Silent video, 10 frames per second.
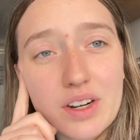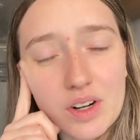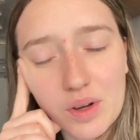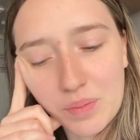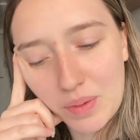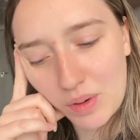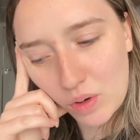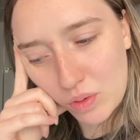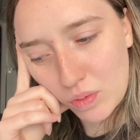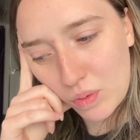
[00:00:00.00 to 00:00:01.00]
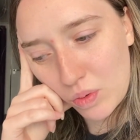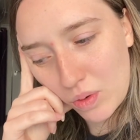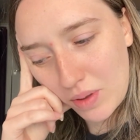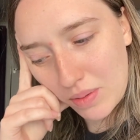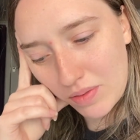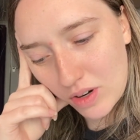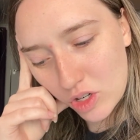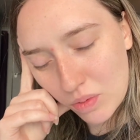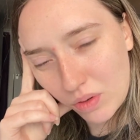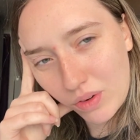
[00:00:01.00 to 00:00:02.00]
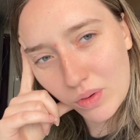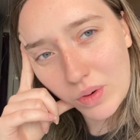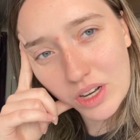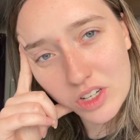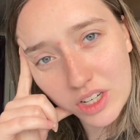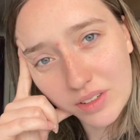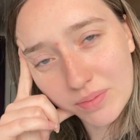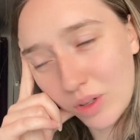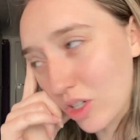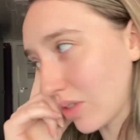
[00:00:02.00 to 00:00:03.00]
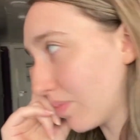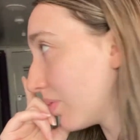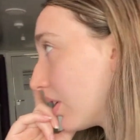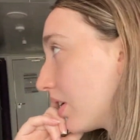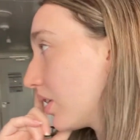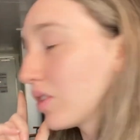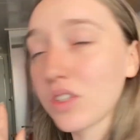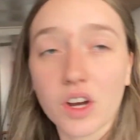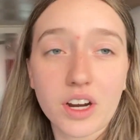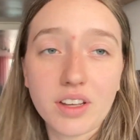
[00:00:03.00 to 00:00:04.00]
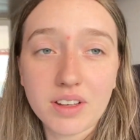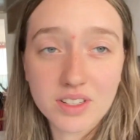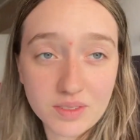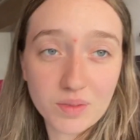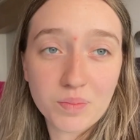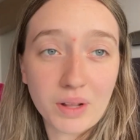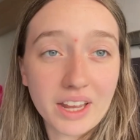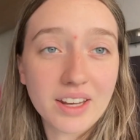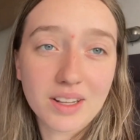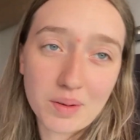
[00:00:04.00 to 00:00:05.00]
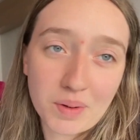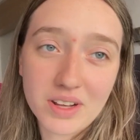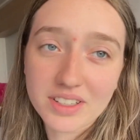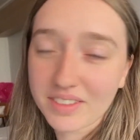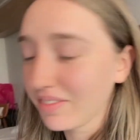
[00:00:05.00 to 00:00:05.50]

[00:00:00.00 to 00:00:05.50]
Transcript: I don't know, maybe go to the pool, maybe finish the movie we're watching, which, sorry, it's playing, let me pause it.